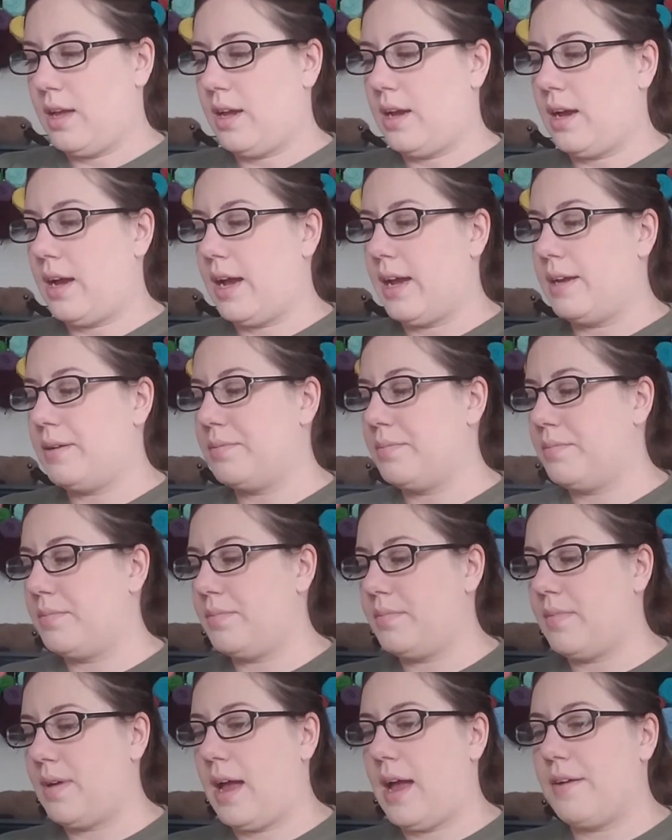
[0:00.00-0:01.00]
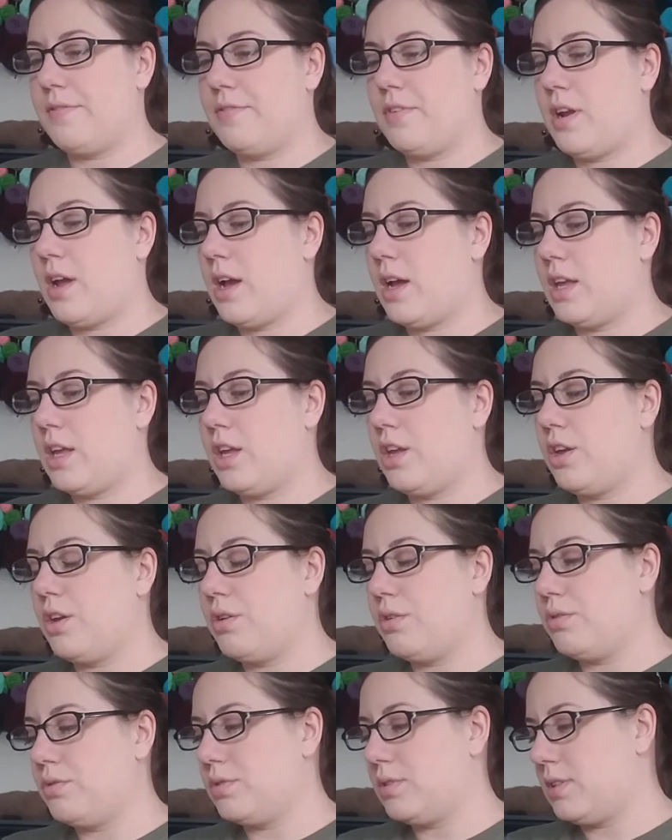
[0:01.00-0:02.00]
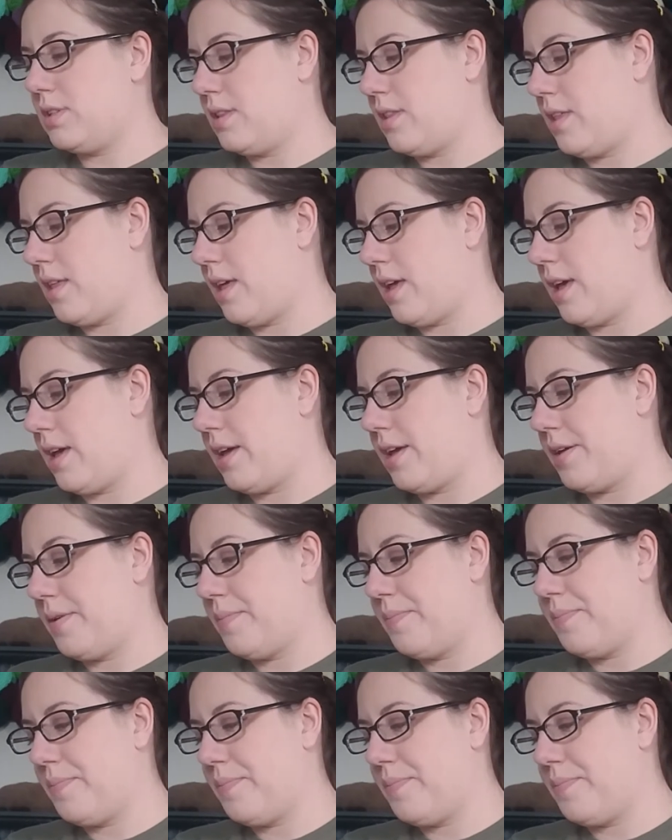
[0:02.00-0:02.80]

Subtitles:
I've not used the